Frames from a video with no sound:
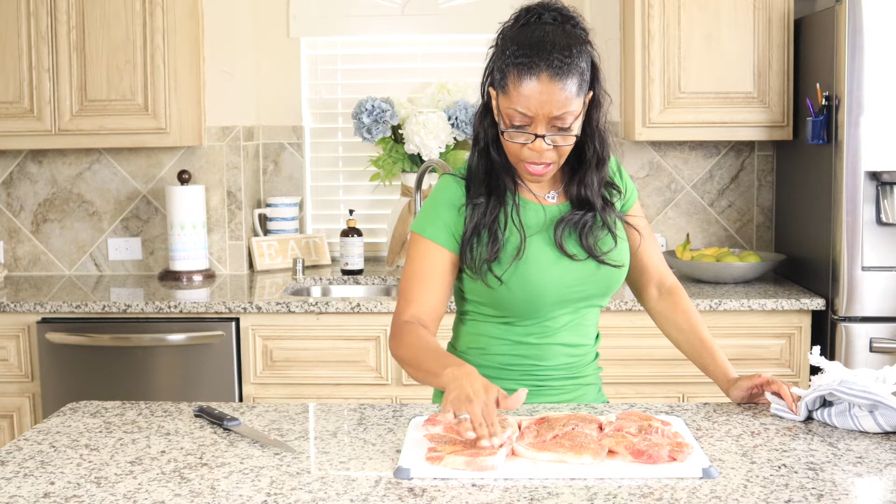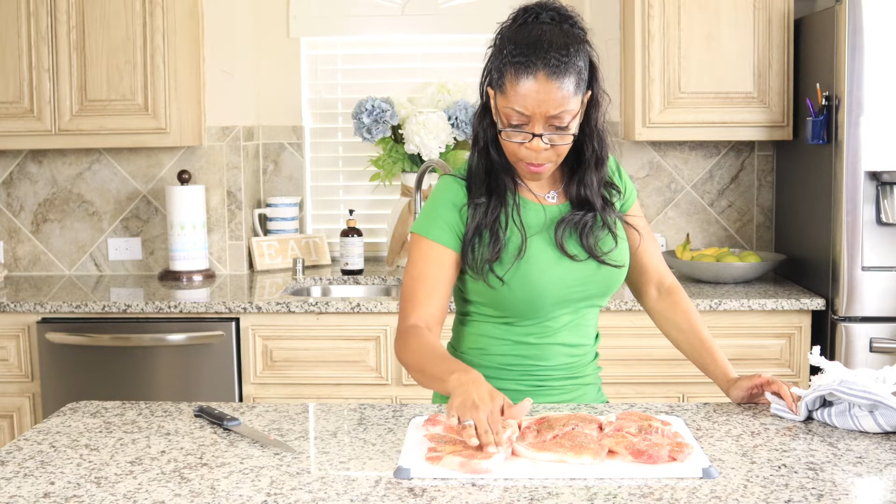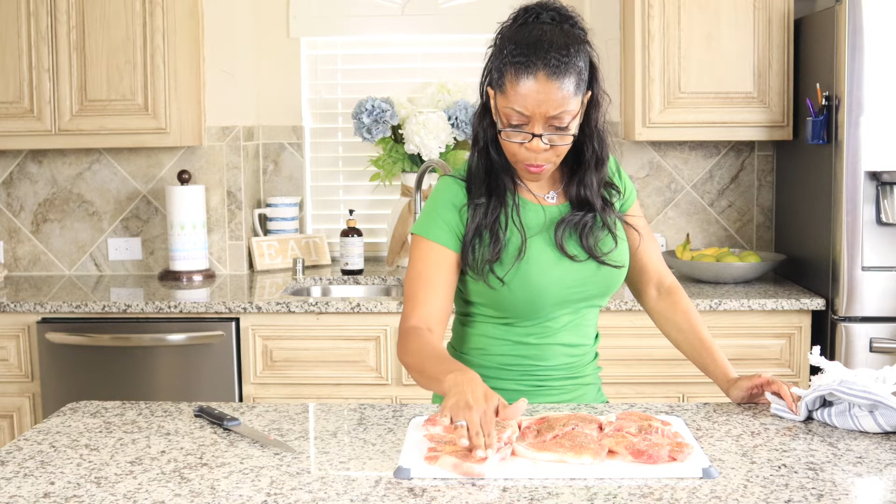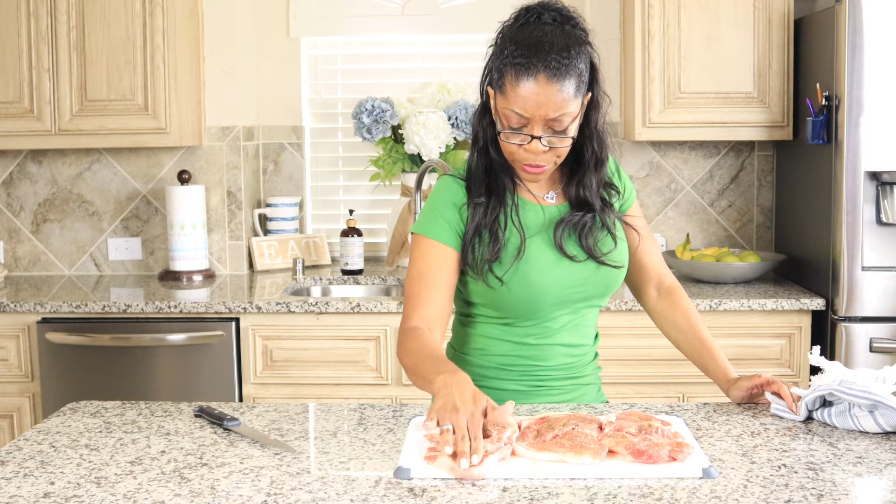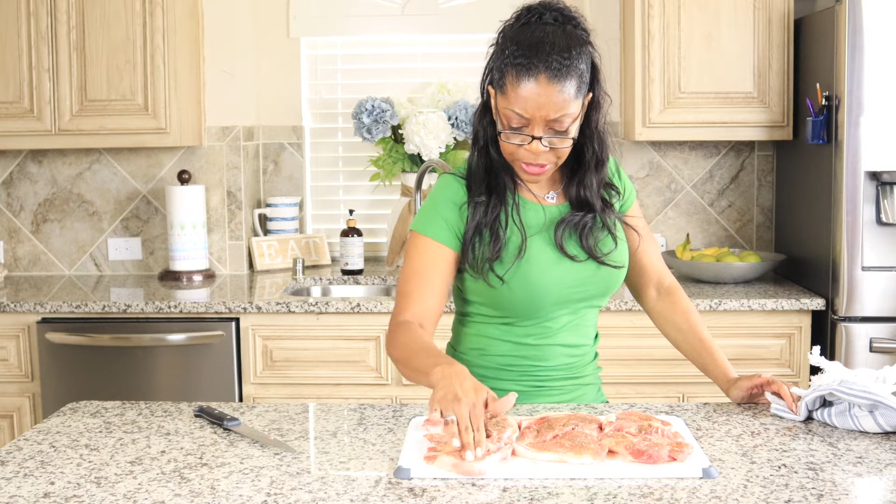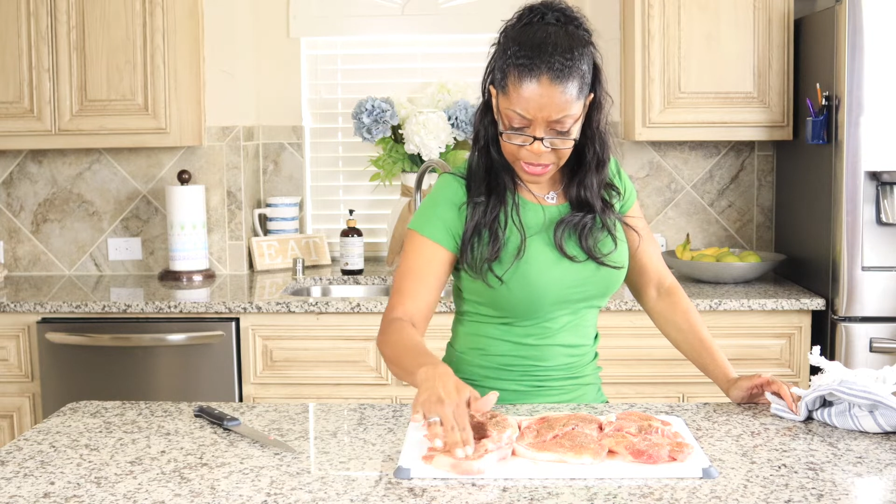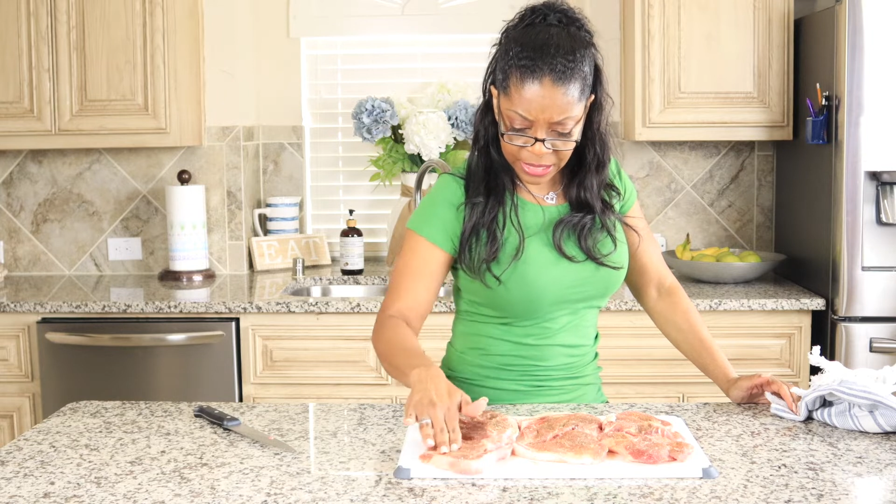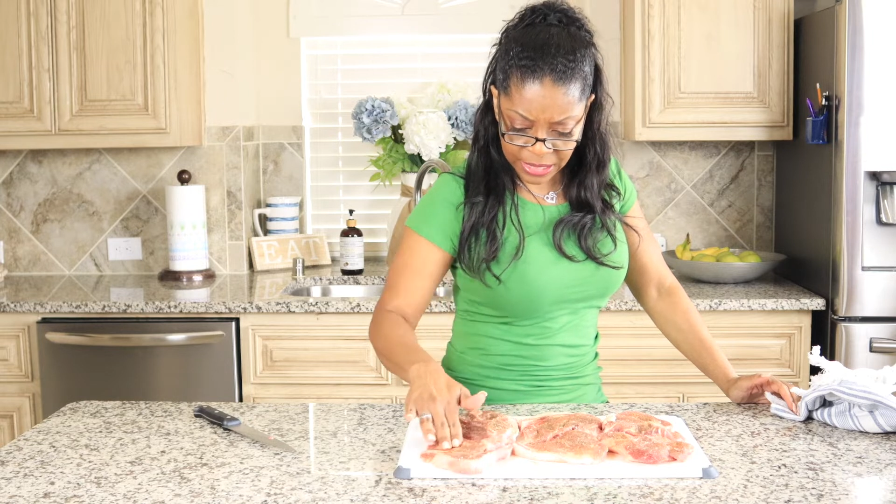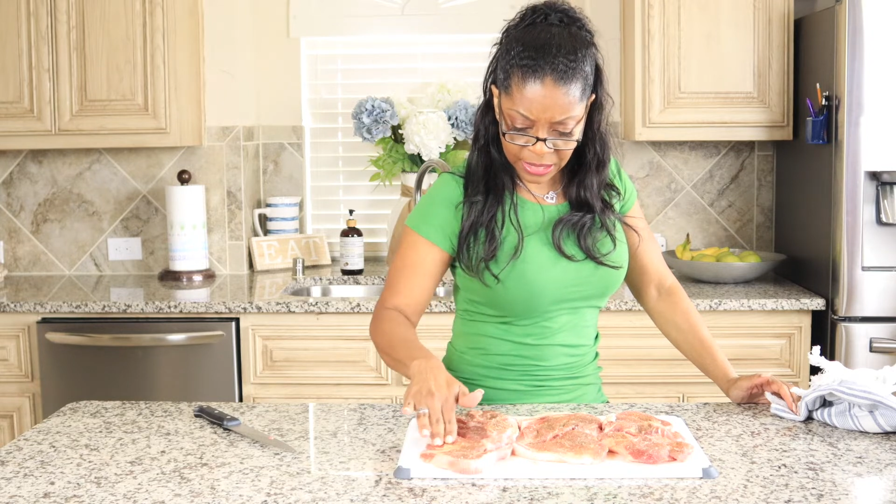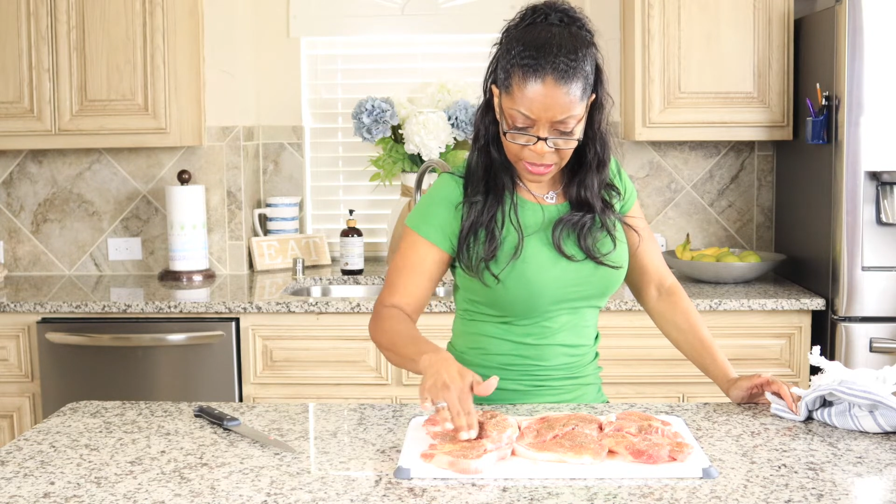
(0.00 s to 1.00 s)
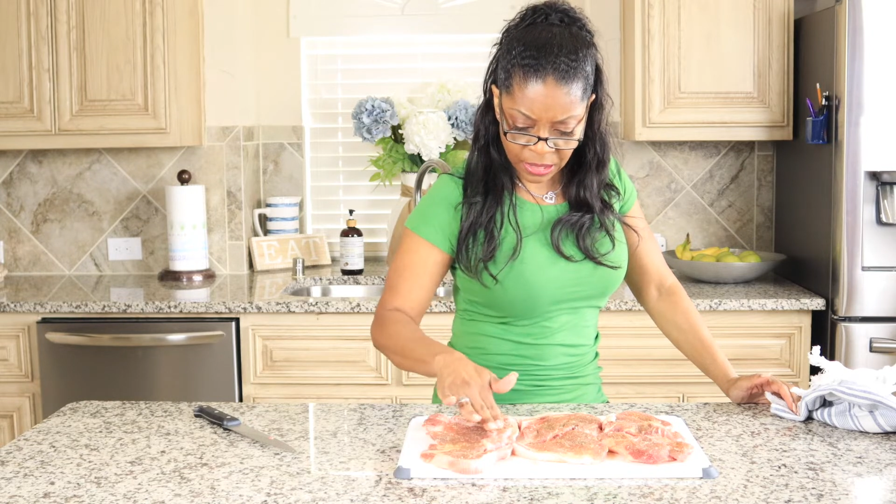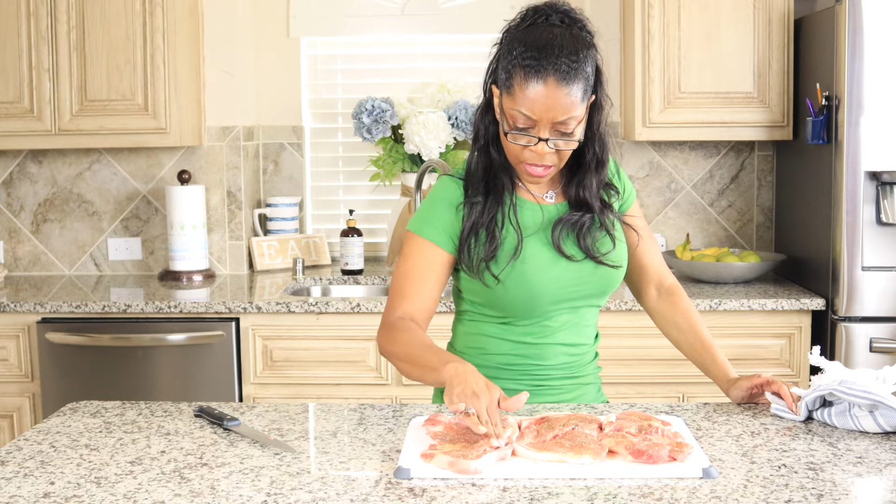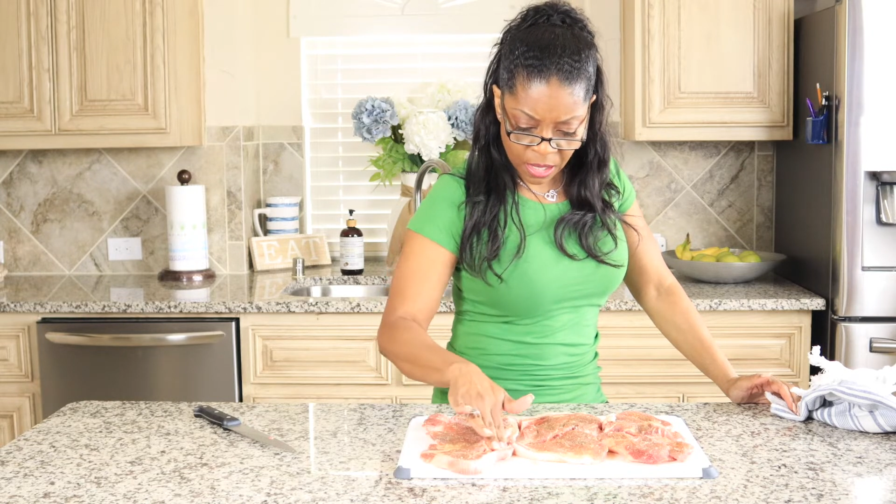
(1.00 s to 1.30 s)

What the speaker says: more seasoned